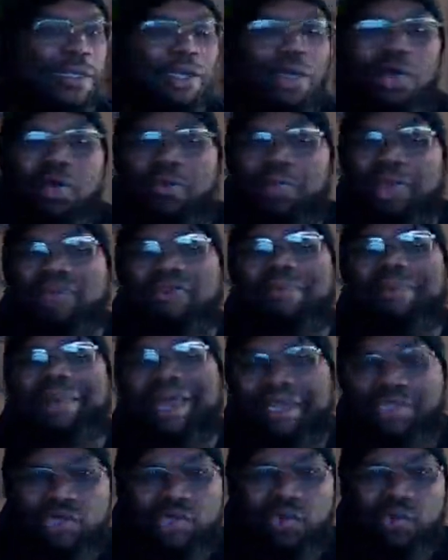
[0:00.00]
Hope
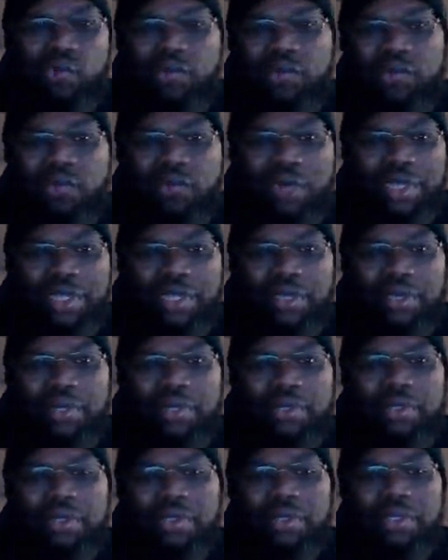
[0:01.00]
everybody's doing
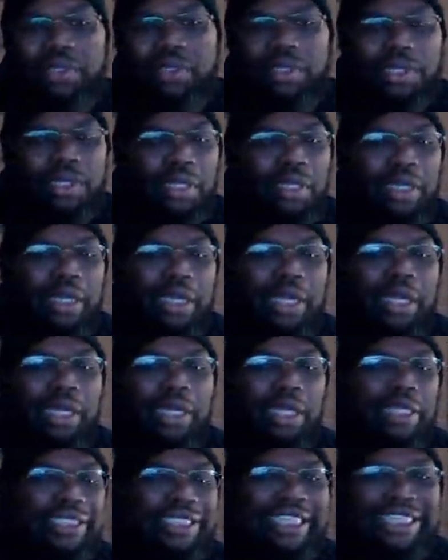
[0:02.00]

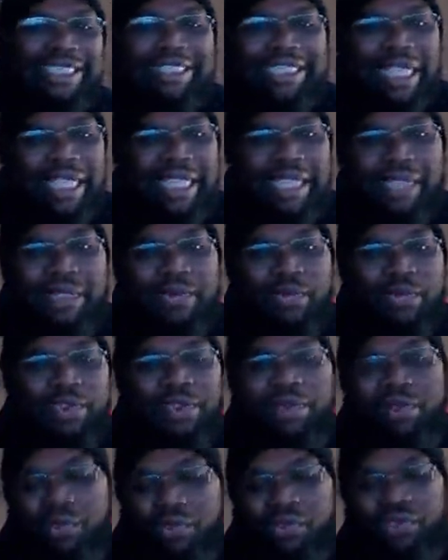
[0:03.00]
well. Today we're
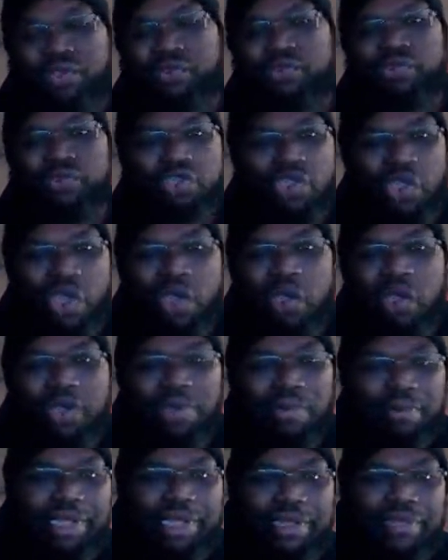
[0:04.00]
going to talk
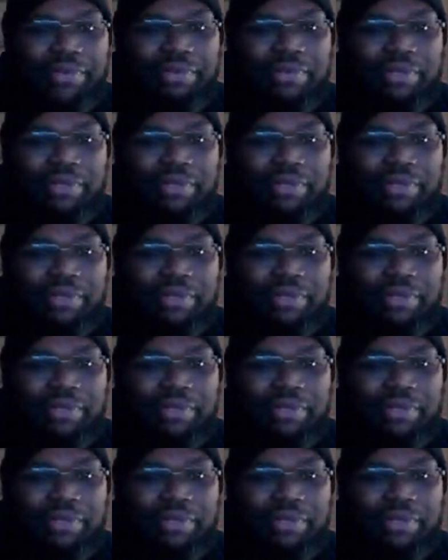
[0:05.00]
about